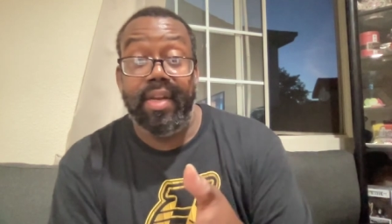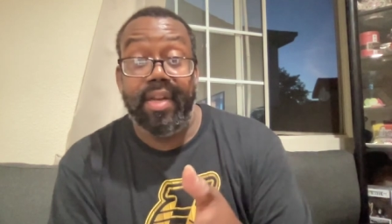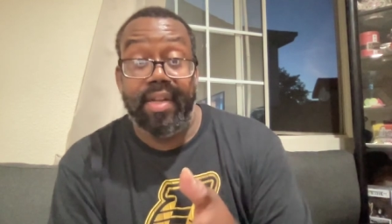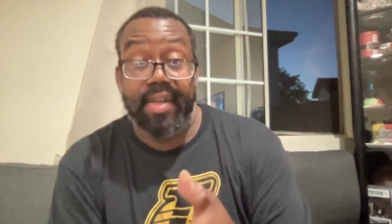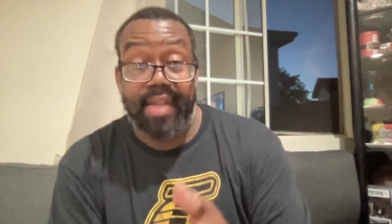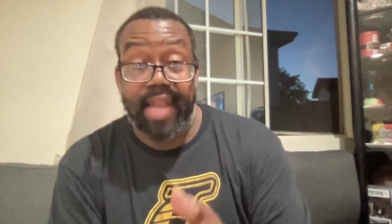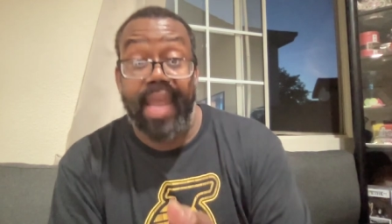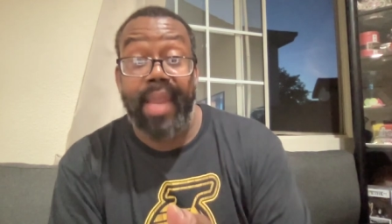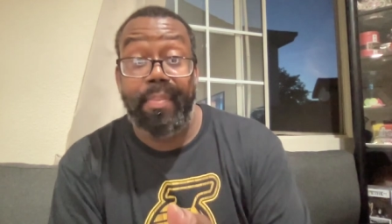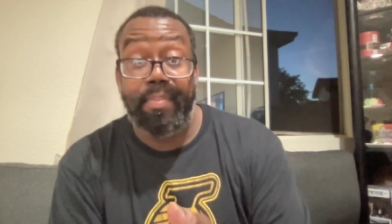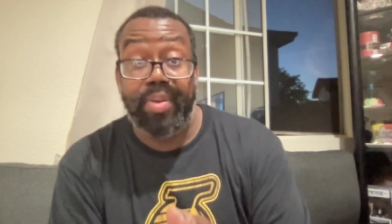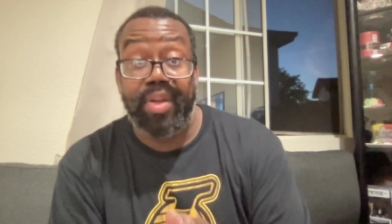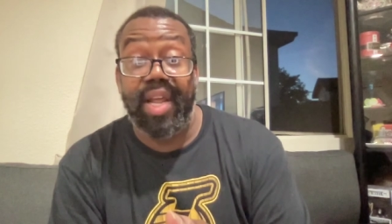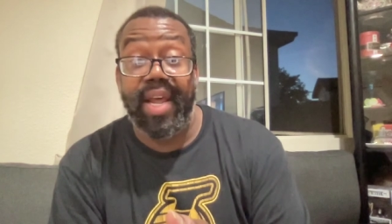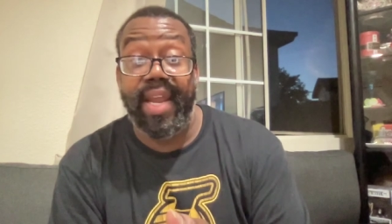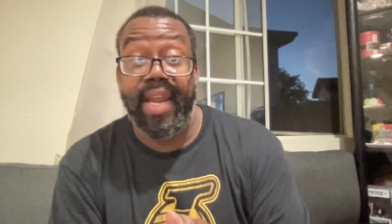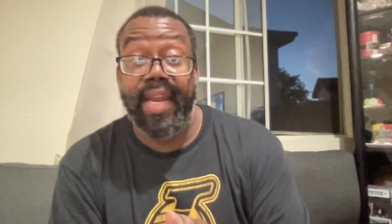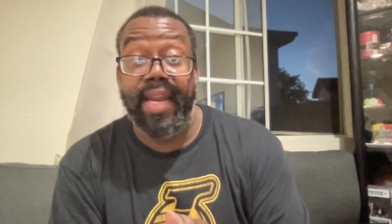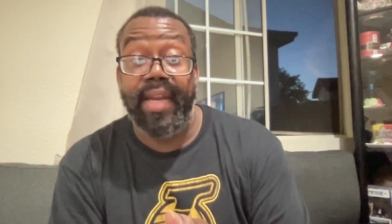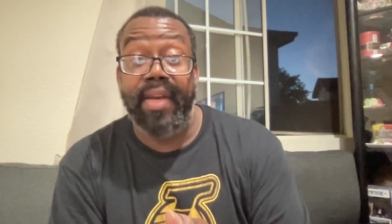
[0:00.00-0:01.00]
they
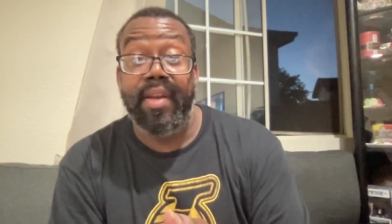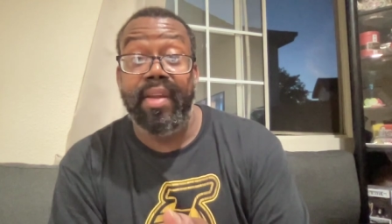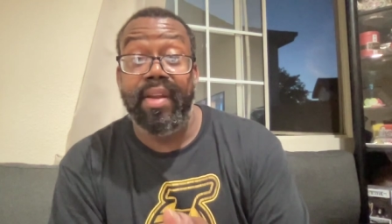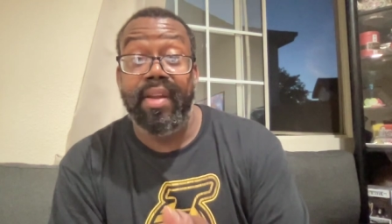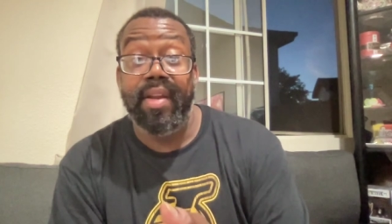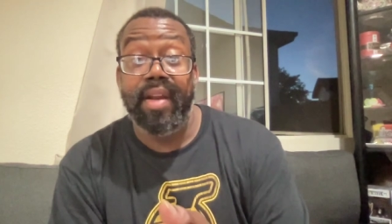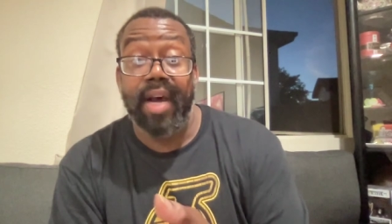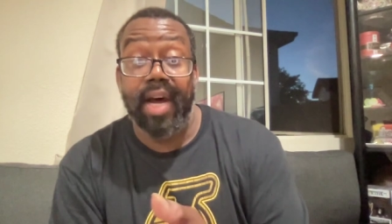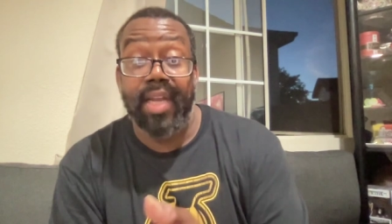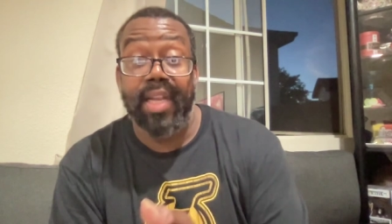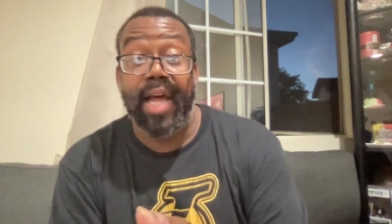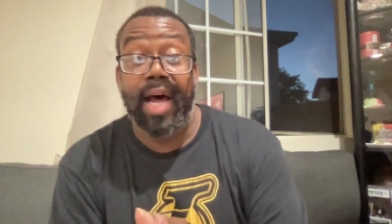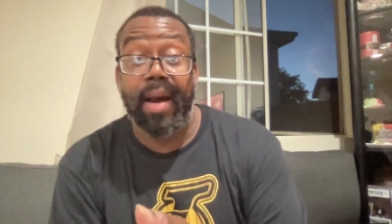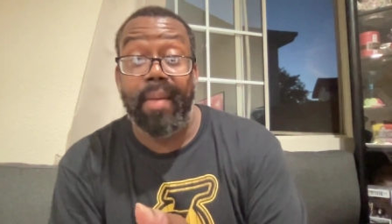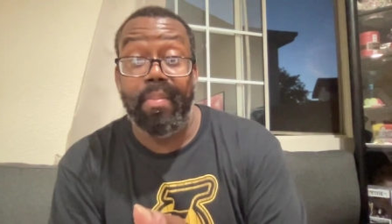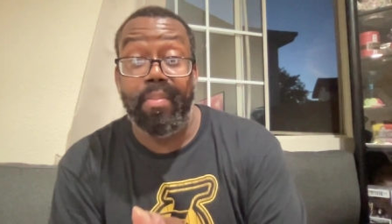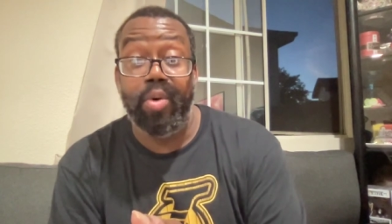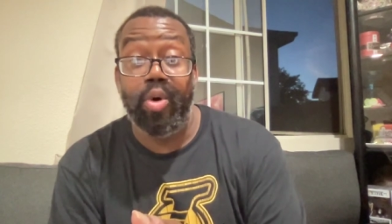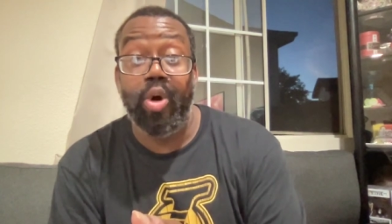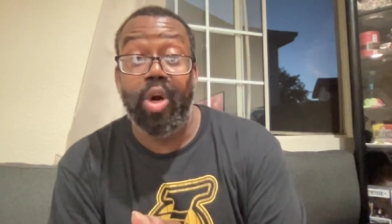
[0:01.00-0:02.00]
played a
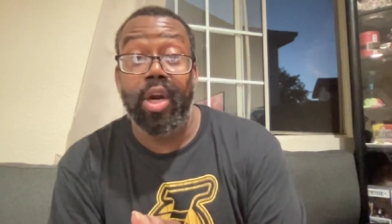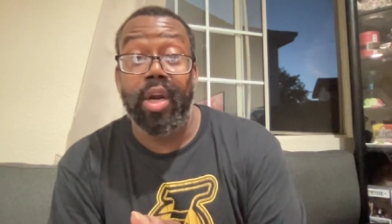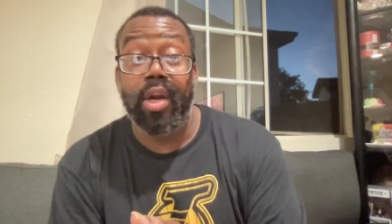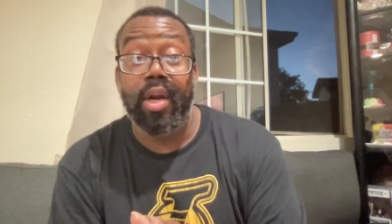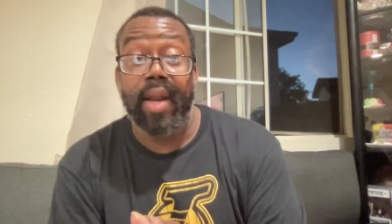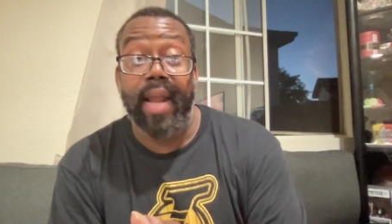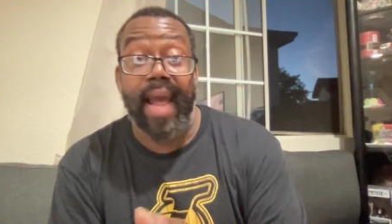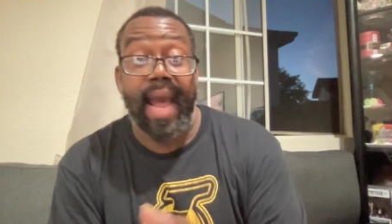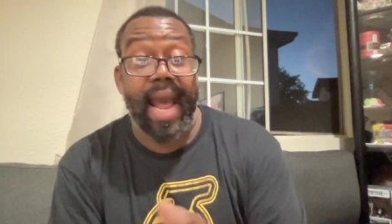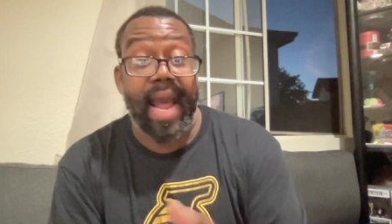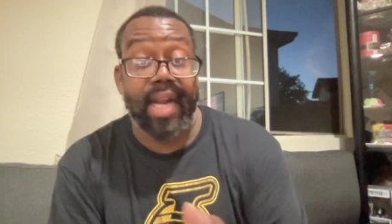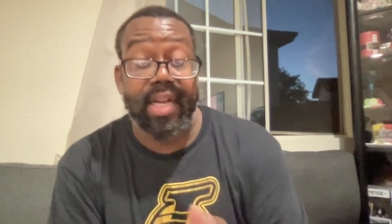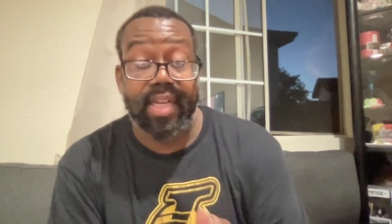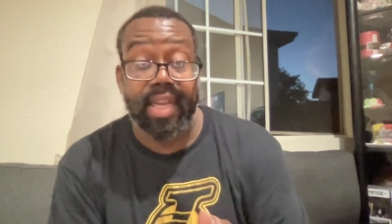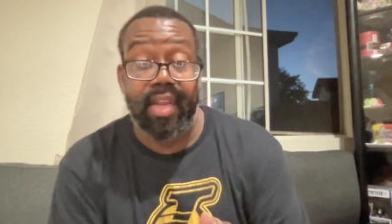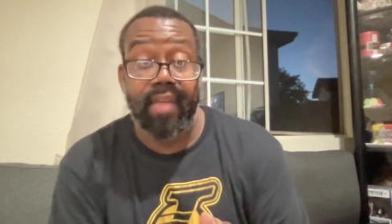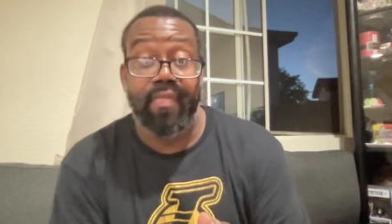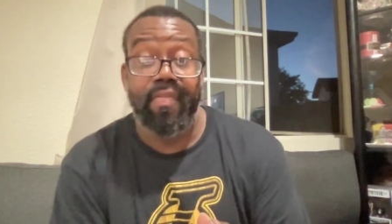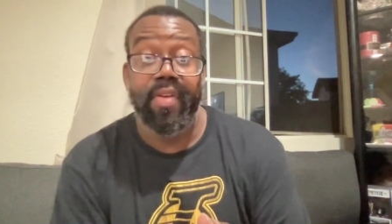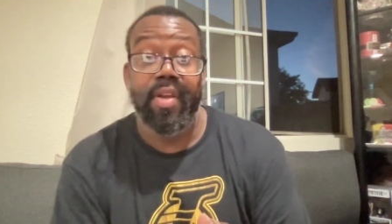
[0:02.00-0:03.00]
lot more
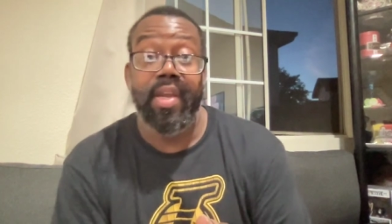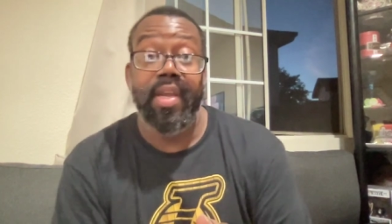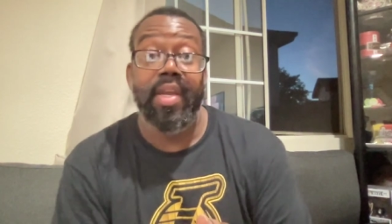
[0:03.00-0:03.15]
active